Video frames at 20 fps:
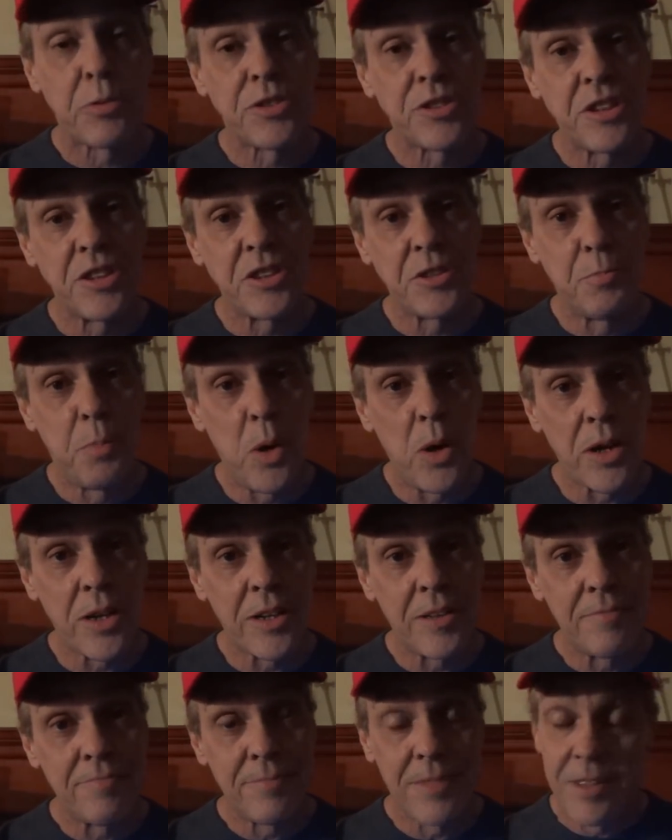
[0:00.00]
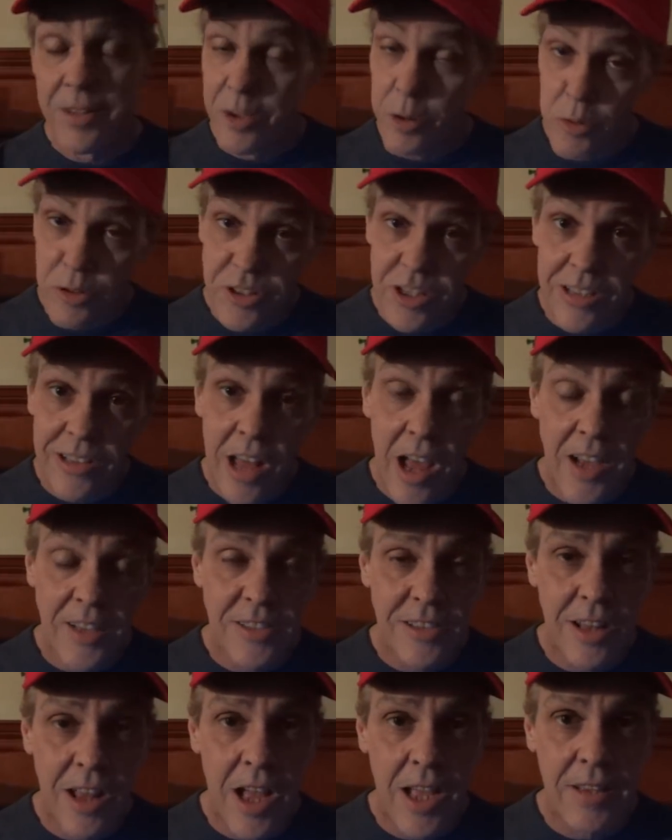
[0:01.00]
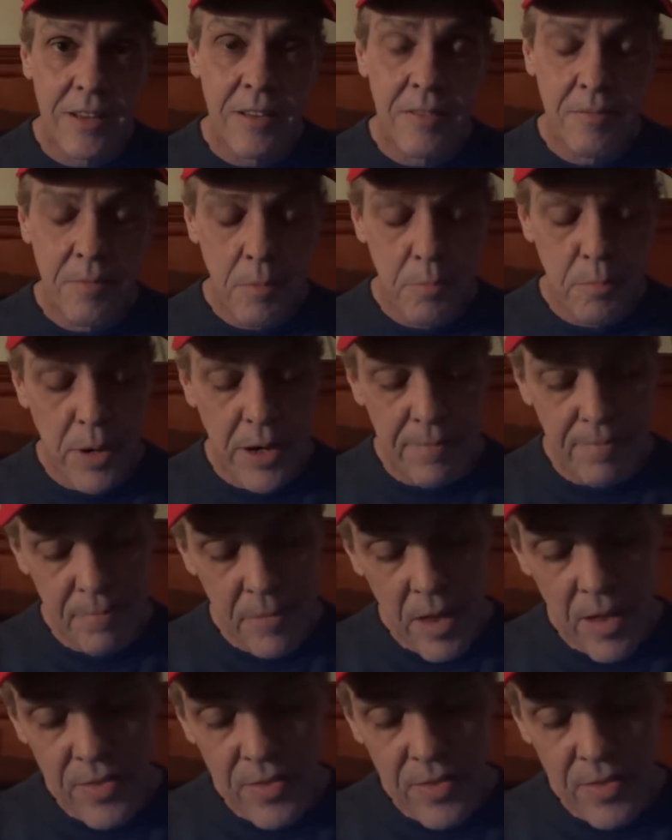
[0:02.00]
what's in his book. Of course, he lies a lot, but